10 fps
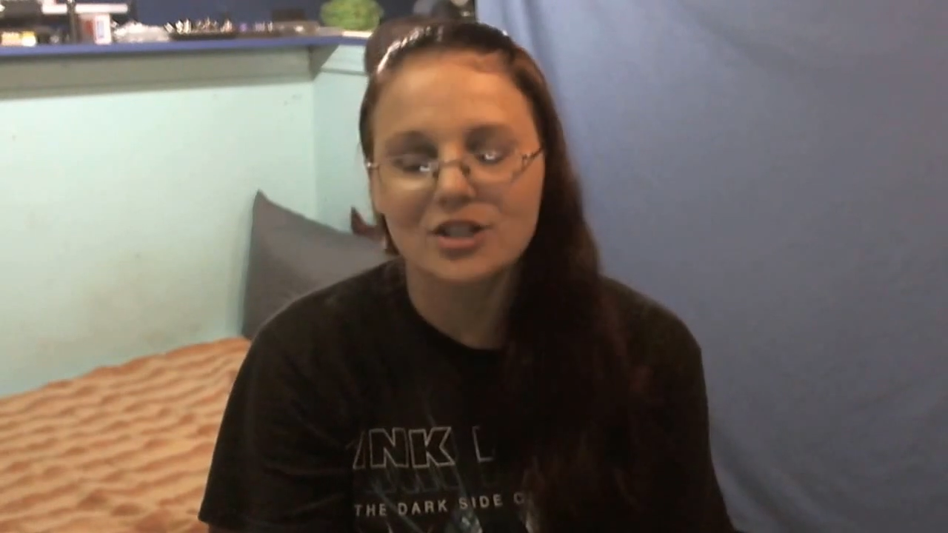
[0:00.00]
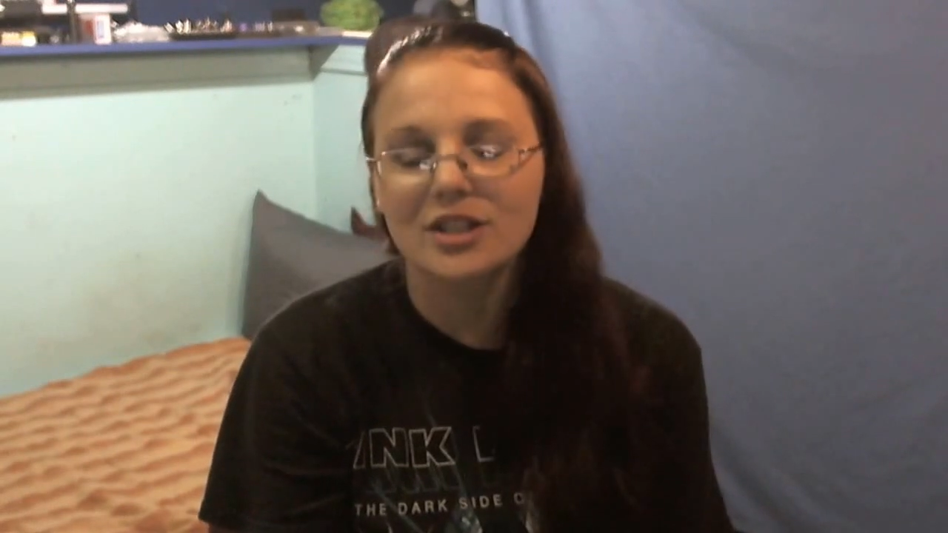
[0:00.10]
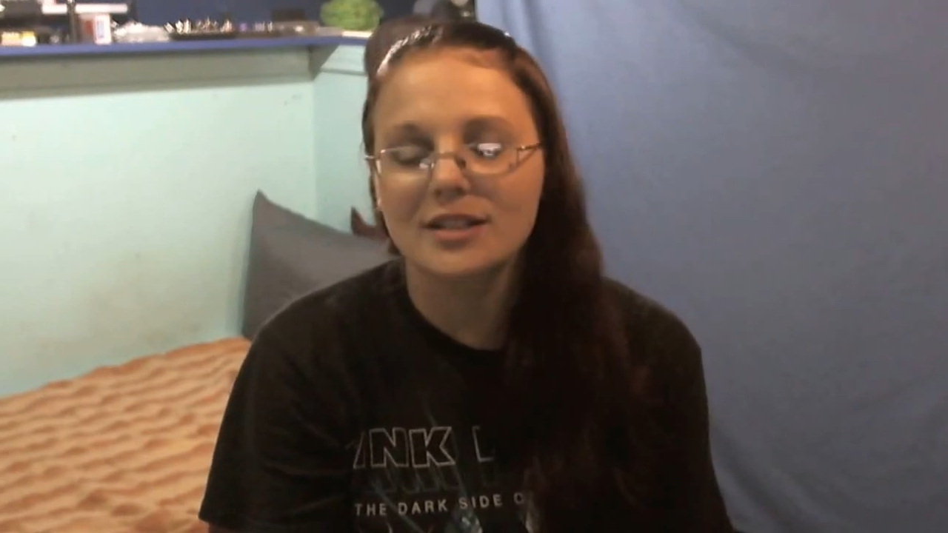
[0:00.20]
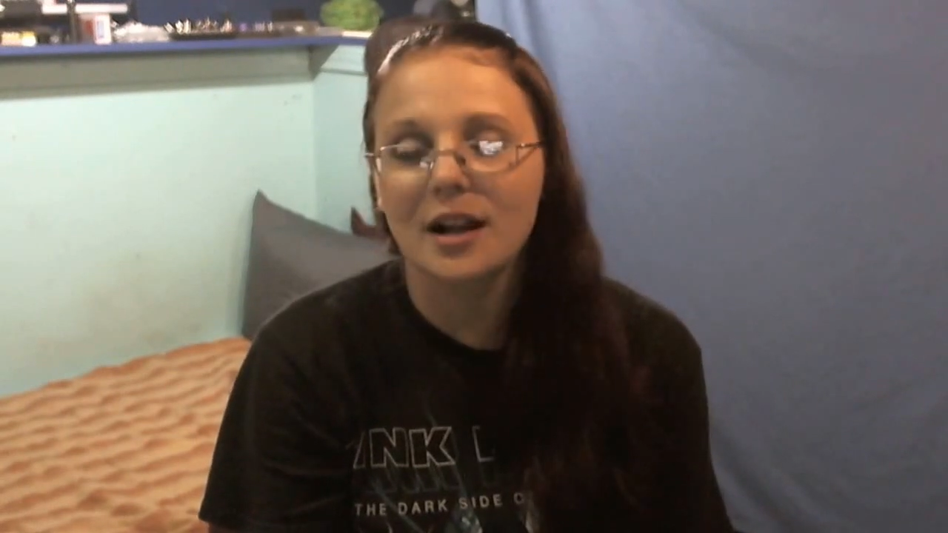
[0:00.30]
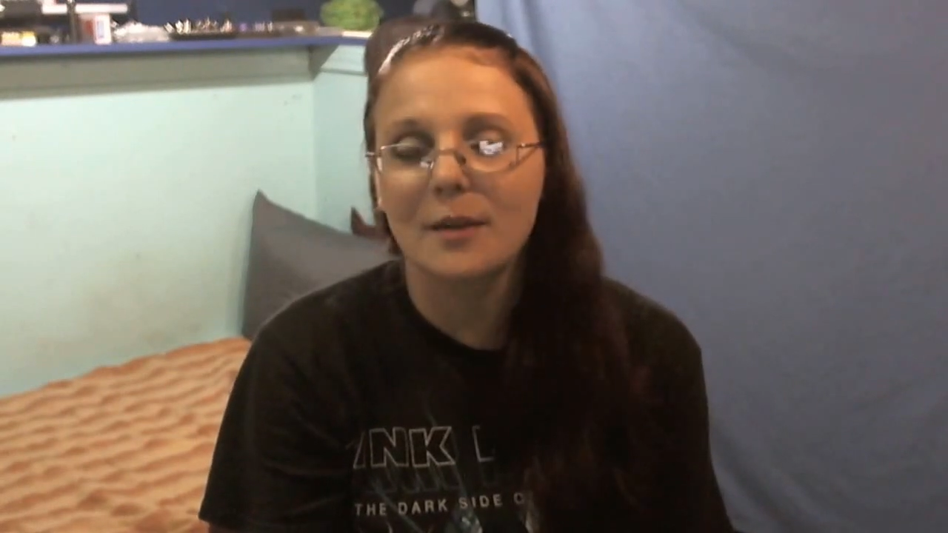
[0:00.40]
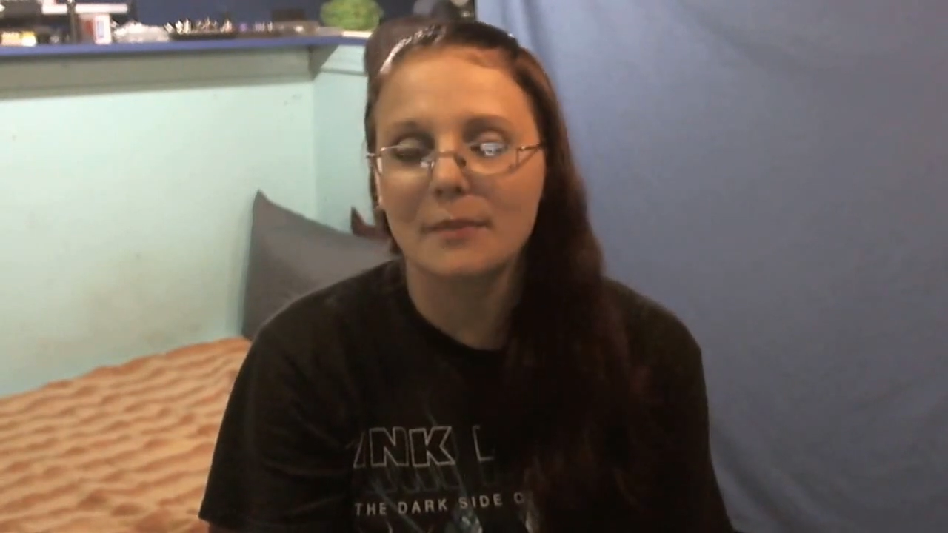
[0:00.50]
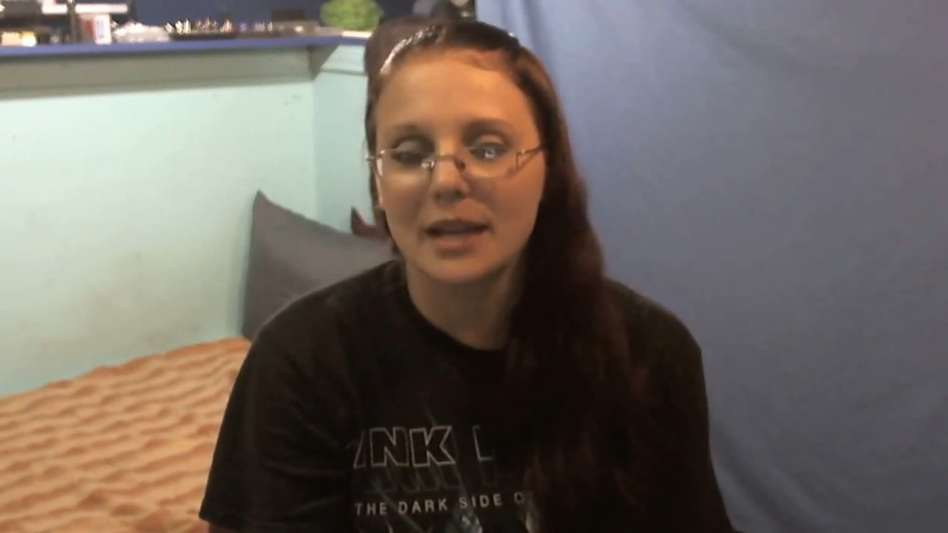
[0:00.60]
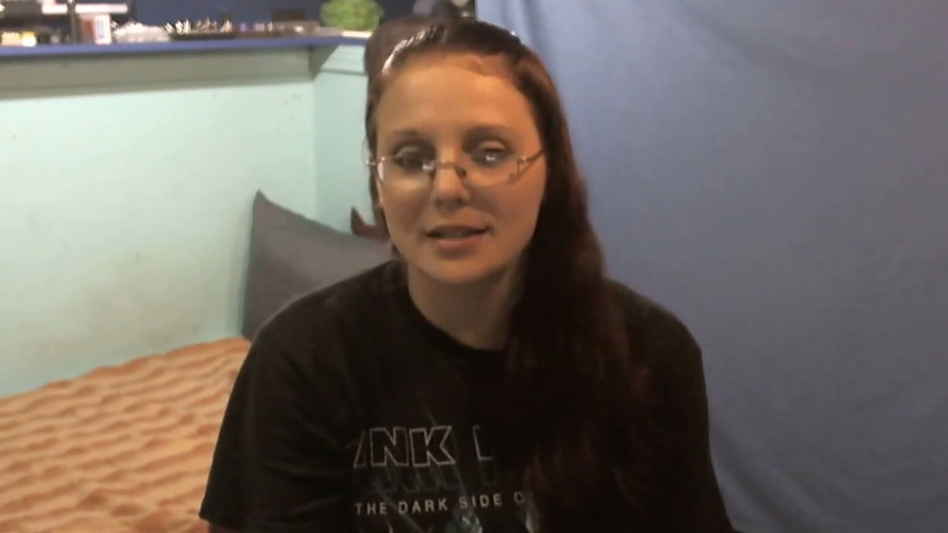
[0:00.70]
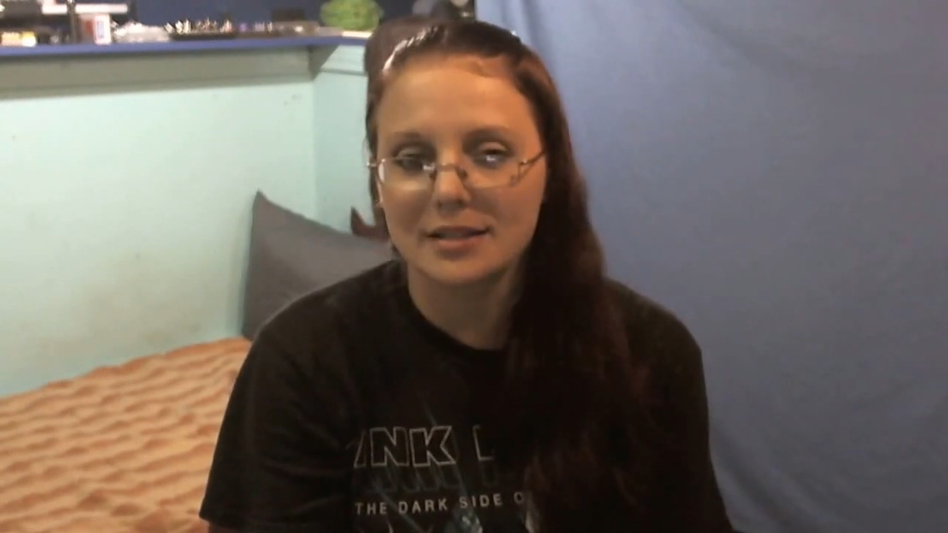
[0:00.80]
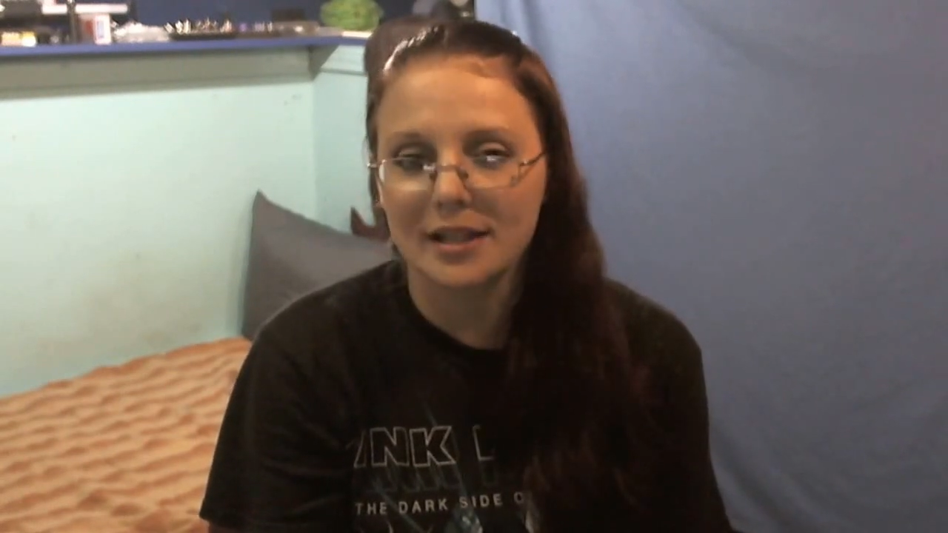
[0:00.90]
just
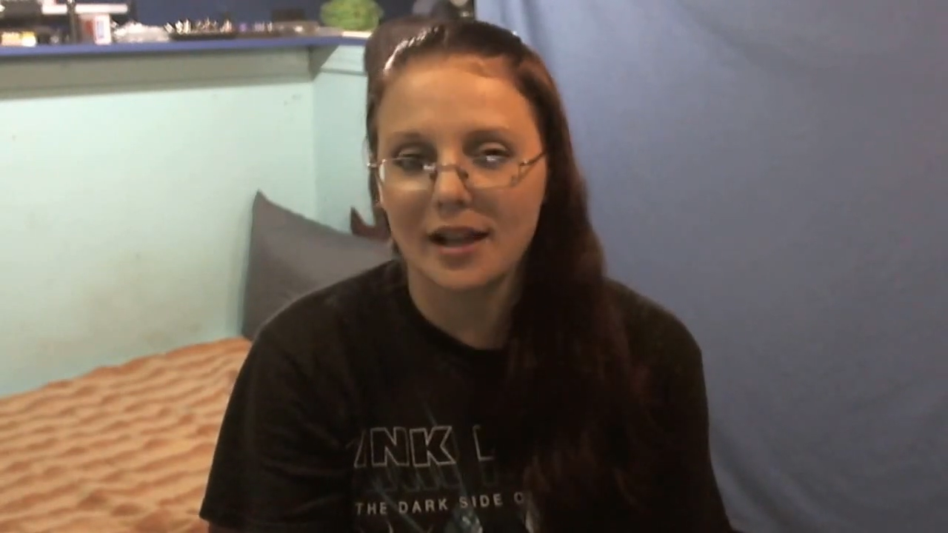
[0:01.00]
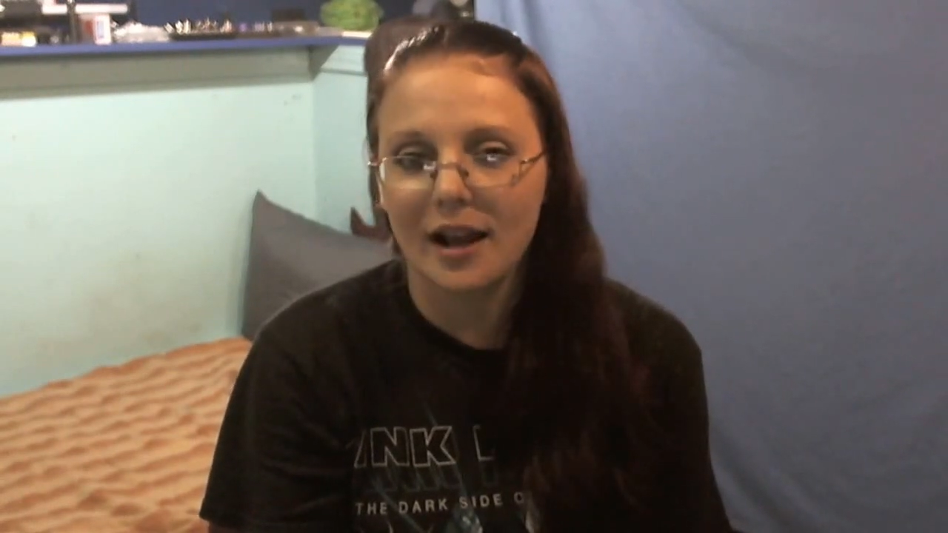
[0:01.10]
amazing.